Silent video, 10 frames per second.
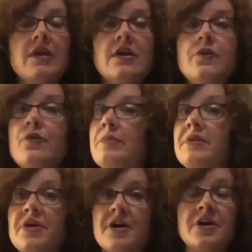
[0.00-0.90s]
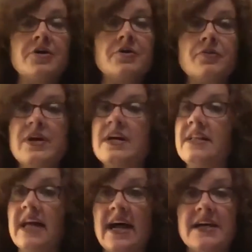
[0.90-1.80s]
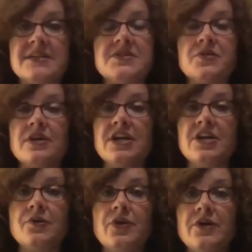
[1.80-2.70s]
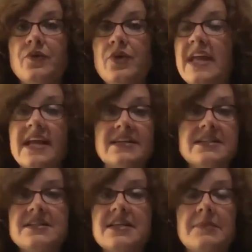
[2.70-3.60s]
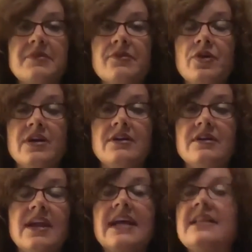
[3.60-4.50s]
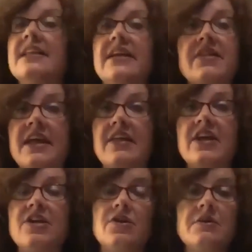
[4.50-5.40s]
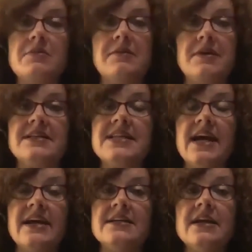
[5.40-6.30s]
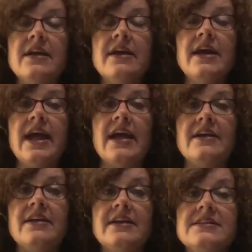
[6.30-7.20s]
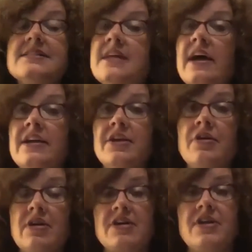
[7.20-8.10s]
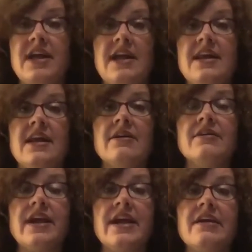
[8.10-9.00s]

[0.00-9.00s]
webinar or one class or one weekend type of one nightly thing that you could maybe attend. And instead you're getting like